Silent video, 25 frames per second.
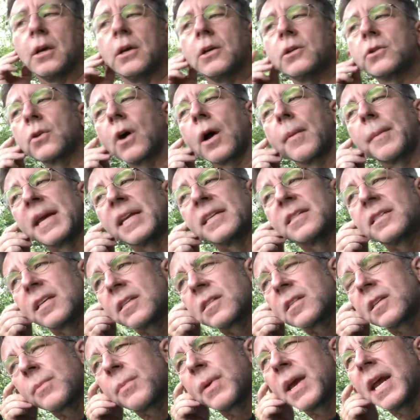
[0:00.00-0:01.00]
So I'm
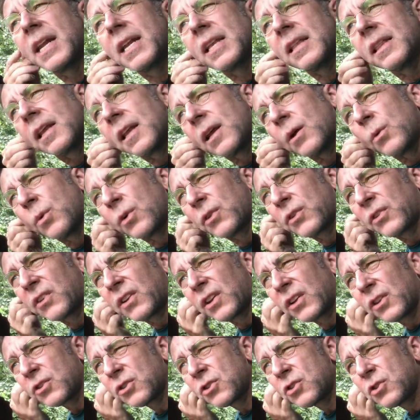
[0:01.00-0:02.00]
anticipating that it will
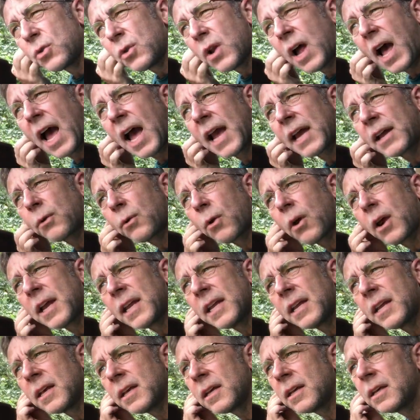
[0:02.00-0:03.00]
still shoot high and
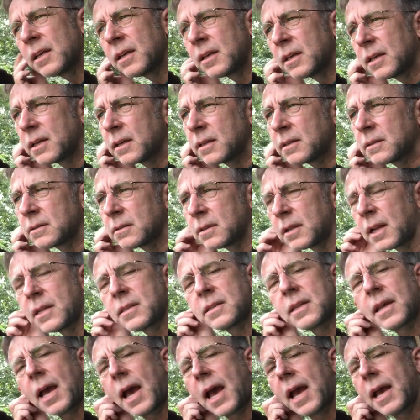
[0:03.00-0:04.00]
right. Did I
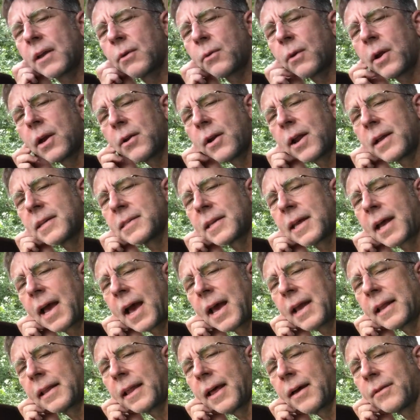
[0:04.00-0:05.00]
say high and right or did I say
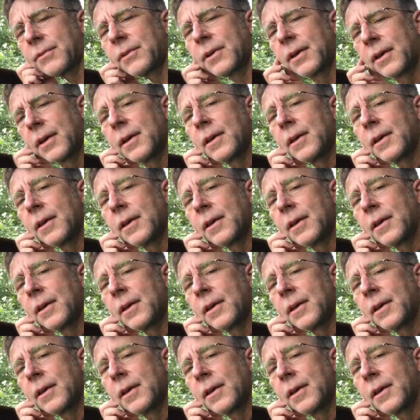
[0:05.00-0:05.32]
high and left?